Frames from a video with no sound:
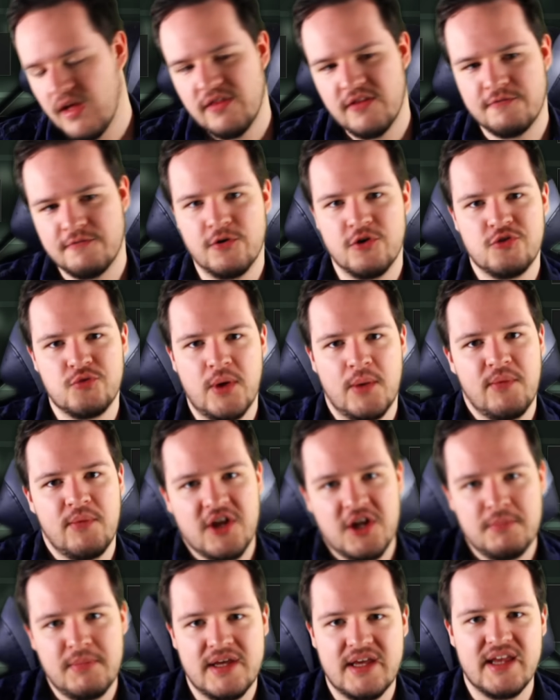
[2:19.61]
The first way
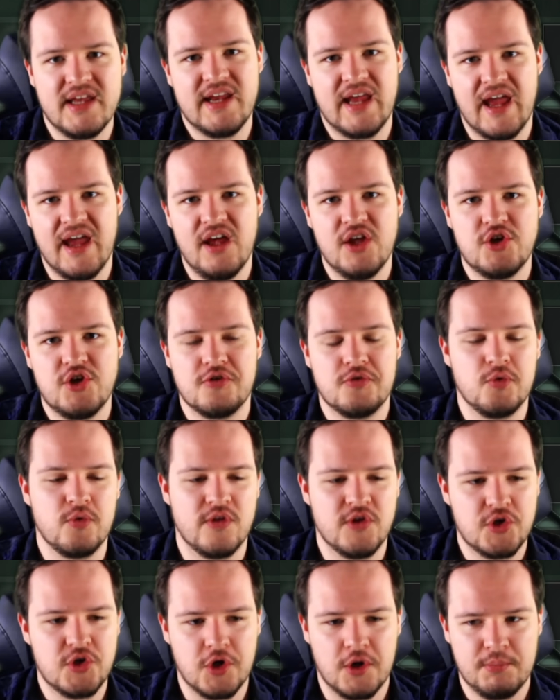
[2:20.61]
we're going to be getting edge is
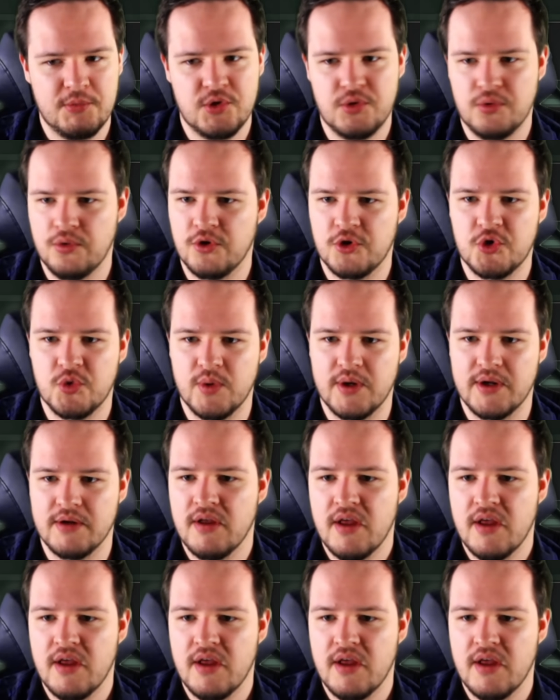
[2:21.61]
through the sharpshooter tree.